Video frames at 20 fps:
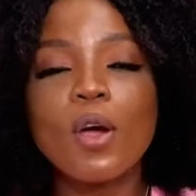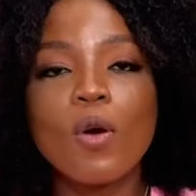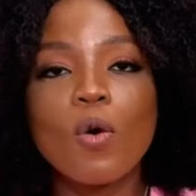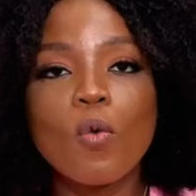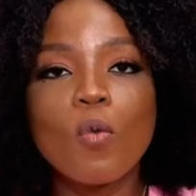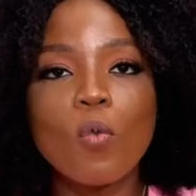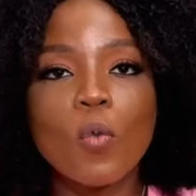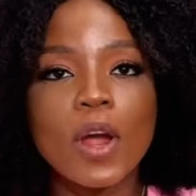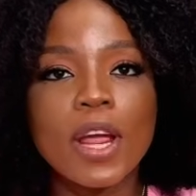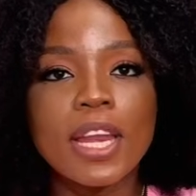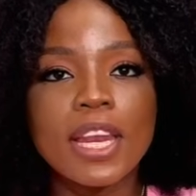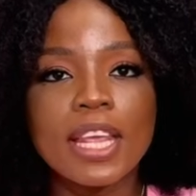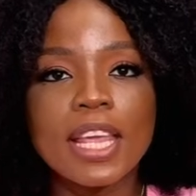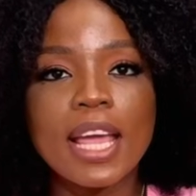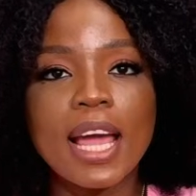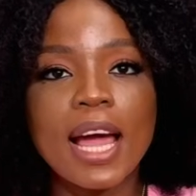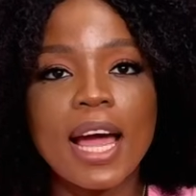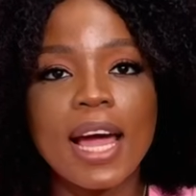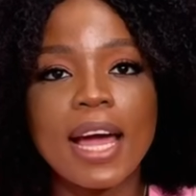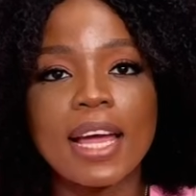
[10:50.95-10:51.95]
when he
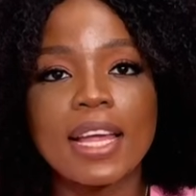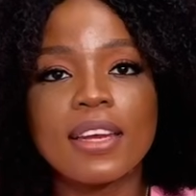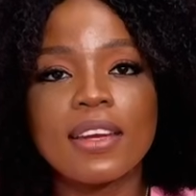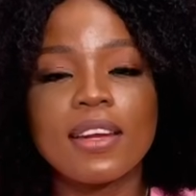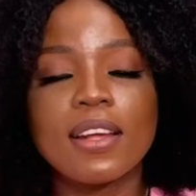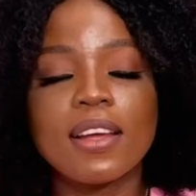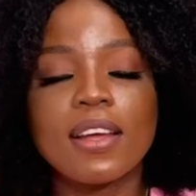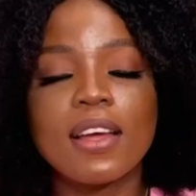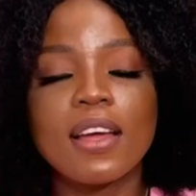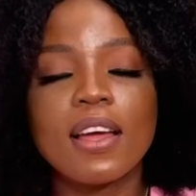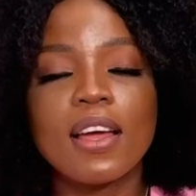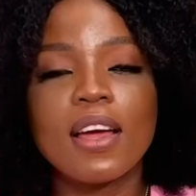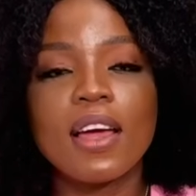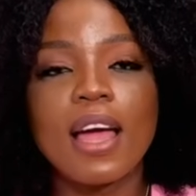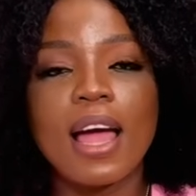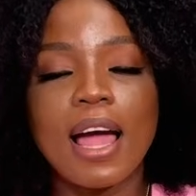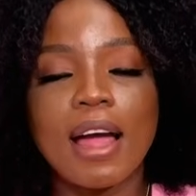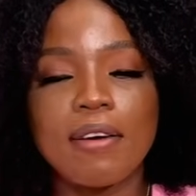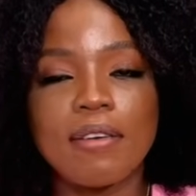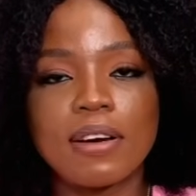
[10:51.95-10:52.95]
had
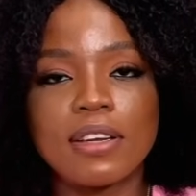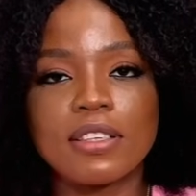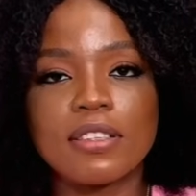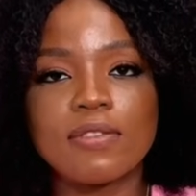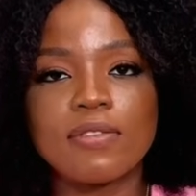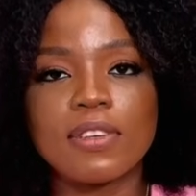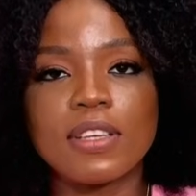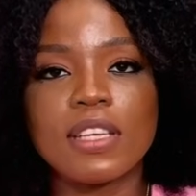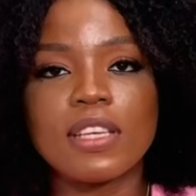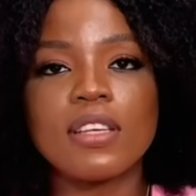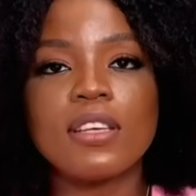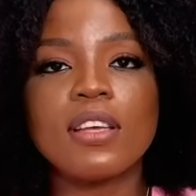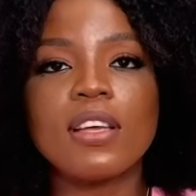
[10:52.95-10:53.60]
RSV.